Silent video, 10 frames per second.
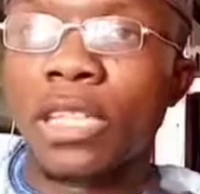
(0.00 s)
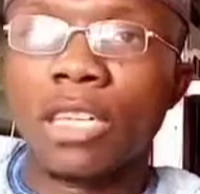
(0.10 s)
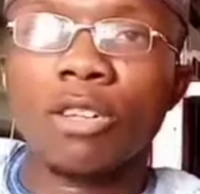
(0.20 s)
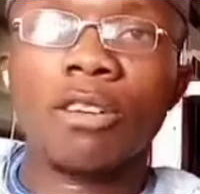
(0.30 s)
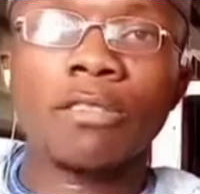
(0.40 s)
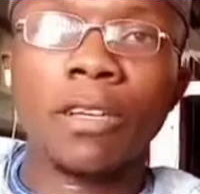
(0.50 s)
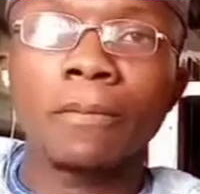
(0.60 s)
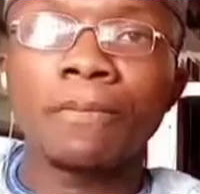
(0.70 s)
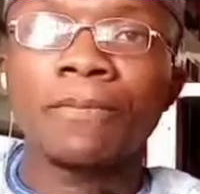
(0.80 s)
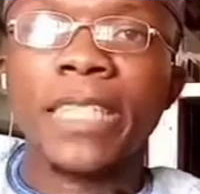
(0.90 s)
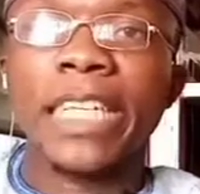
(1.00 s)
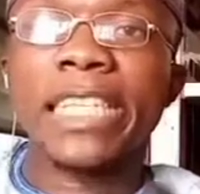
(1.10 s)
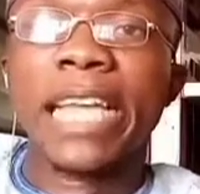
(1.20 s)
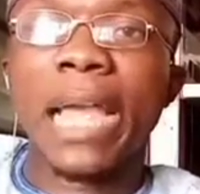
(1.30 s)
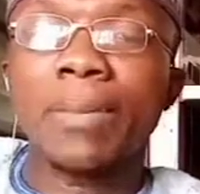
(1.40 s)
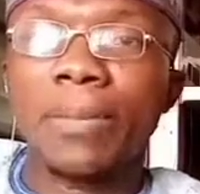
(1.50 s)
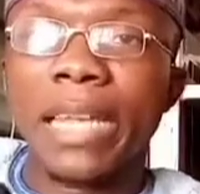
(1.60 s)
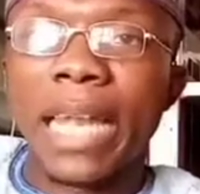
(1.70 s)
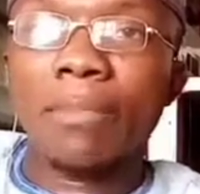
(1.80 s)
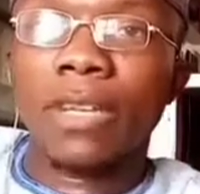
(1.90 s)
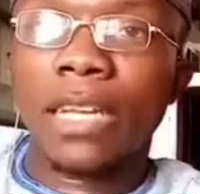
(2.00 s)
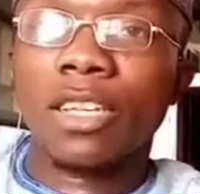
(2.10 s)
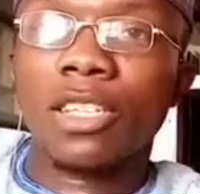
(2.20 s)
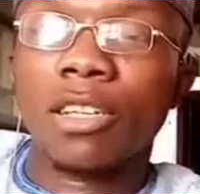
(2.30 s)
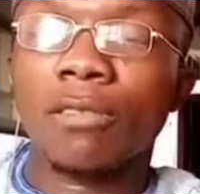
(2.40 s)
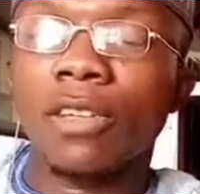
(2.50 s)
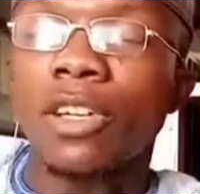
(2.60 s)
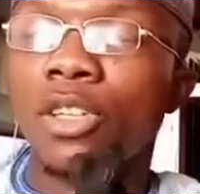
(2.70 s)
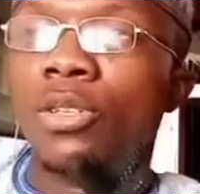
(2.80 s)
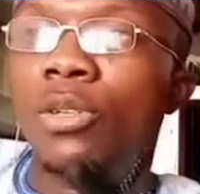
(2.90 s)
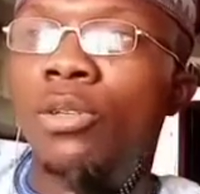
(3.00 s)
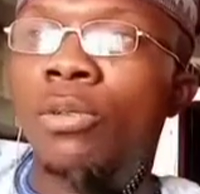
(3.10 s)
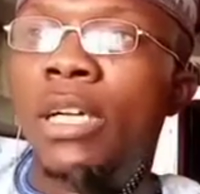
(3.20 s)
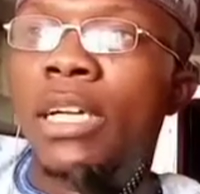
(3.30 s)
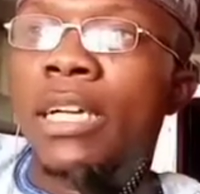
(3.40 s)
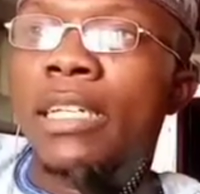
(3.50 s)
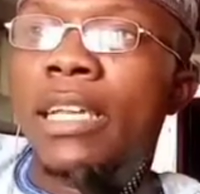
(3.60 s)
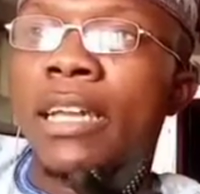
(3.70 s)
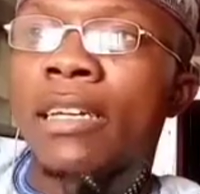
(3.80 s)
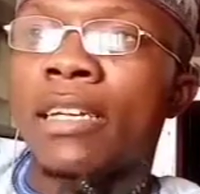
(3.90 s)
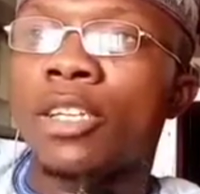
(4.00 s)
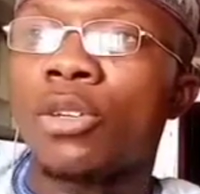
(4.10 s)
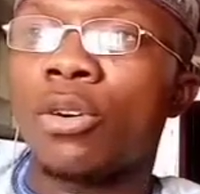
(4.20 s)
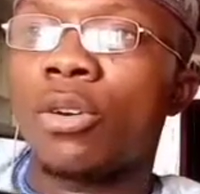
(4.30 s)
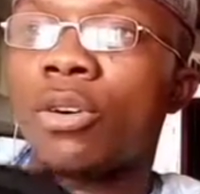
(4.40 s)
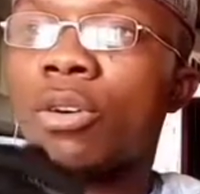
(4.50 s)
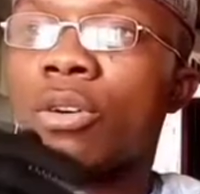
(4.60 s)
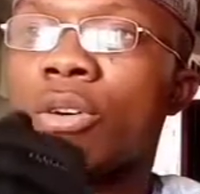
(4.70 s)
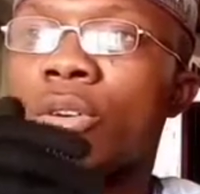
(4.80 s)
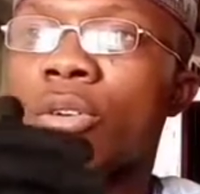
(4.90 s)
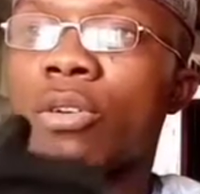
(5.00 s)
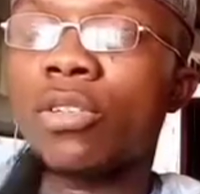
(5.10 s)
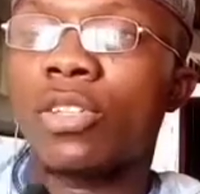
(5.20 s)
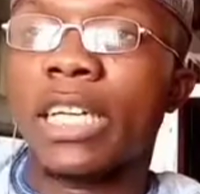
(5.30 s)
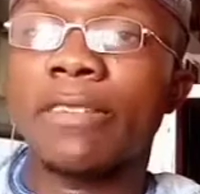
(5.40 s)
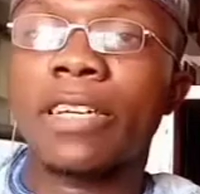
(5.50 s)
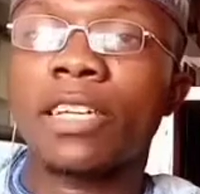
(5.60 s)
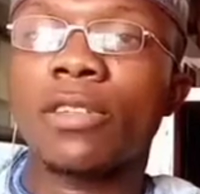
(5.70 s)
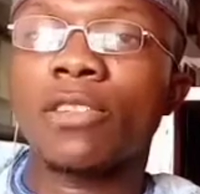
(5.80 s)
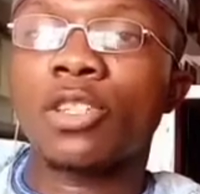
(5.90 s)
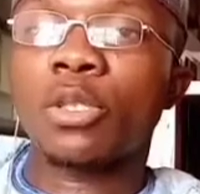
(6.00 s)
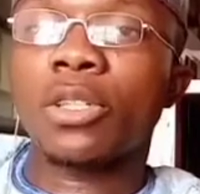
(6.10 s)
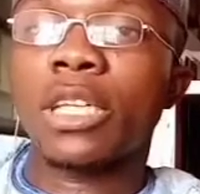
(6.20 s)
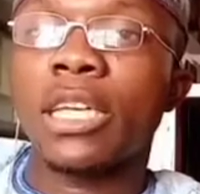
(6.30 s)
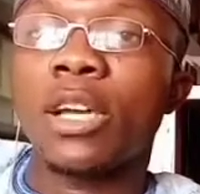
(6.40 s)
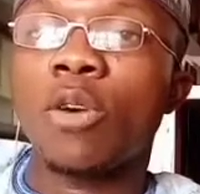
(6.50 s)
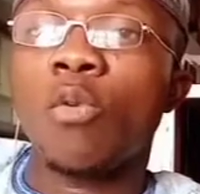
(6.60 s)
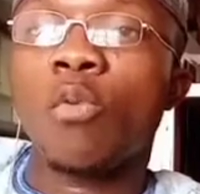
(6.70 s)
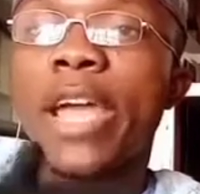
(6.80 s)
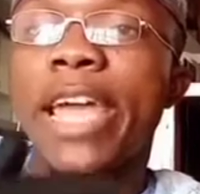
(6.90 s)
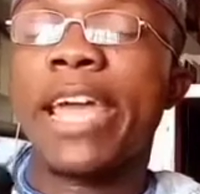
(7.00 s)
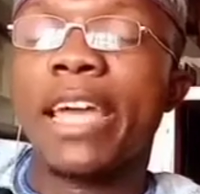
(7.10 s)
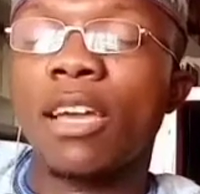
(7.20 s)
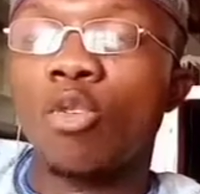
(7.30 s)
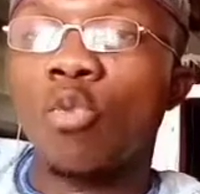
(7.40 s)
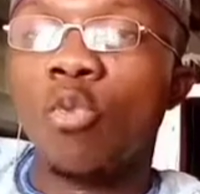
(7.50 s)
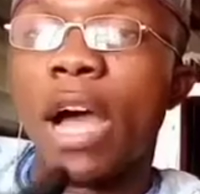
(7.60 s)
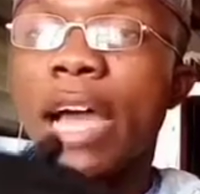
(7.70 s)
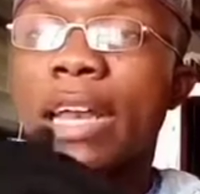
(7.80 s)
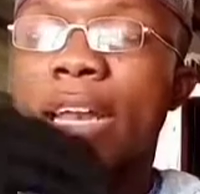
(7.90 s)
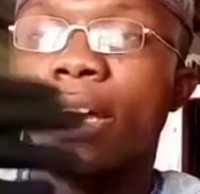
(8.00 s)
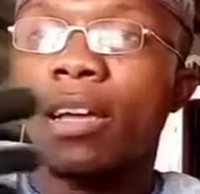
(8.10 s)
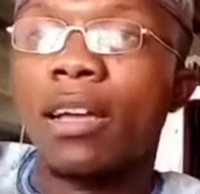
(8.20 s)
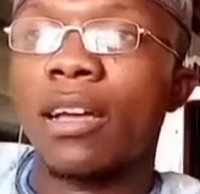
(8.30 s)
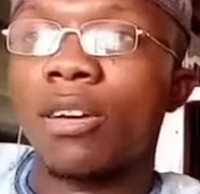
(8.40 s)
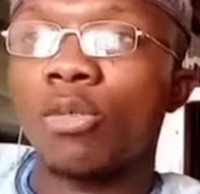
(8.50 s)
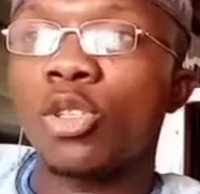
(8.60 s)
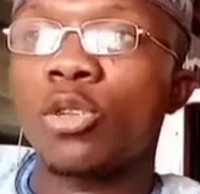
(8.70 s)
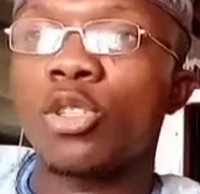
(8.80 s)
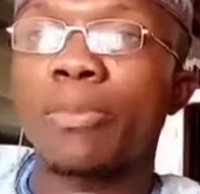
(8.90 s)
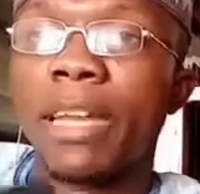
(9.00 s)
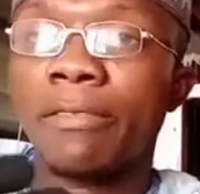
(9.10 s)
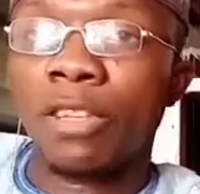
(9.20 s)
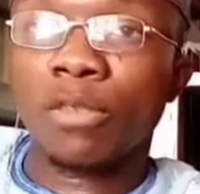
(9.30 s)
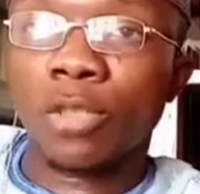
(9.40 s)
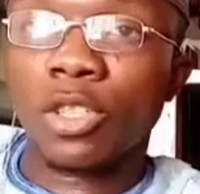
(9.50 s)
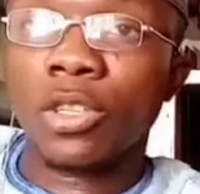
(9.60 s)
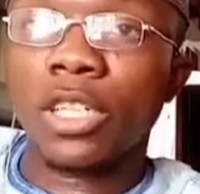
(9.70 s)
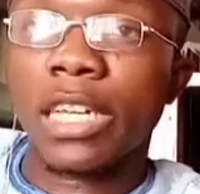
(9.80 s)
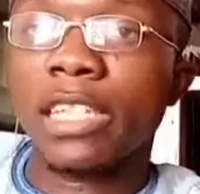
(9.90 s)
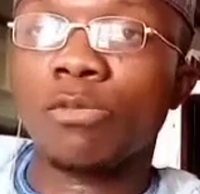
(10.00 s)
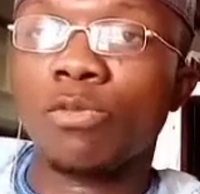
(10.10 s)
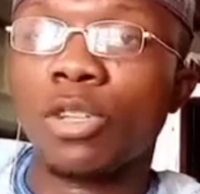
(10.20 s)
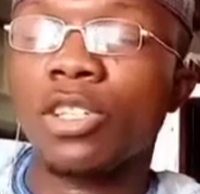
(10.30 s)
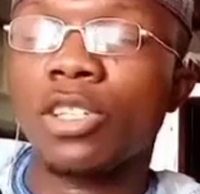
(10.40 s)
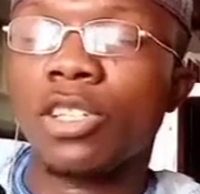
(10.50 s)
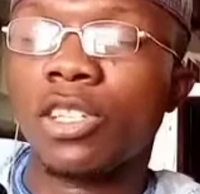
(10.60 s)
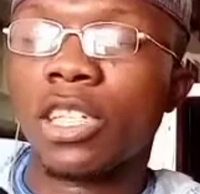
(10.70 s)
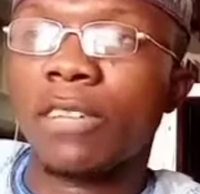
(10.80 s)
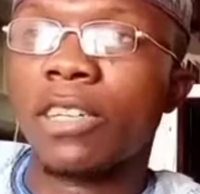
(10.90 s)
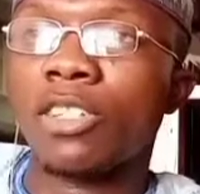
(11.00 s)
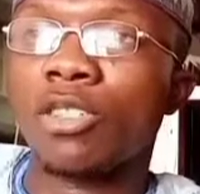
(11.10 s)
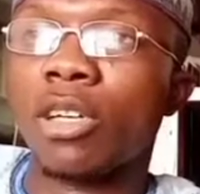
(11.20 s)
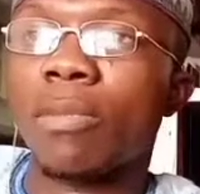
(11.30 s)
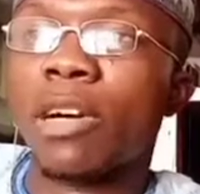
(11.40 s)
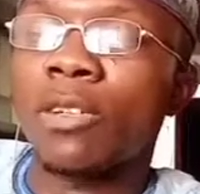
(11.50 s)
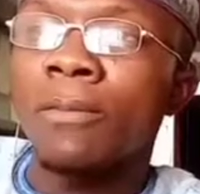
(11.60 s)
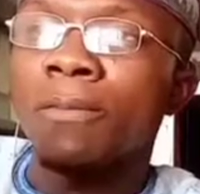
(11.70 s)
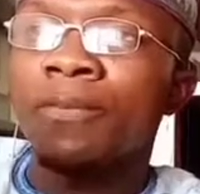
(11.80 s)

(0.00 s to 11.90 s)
you intend to cover is IBB library itself. So then your significance of the study, where, who is going to benefit from the study. That's what the significance is all about.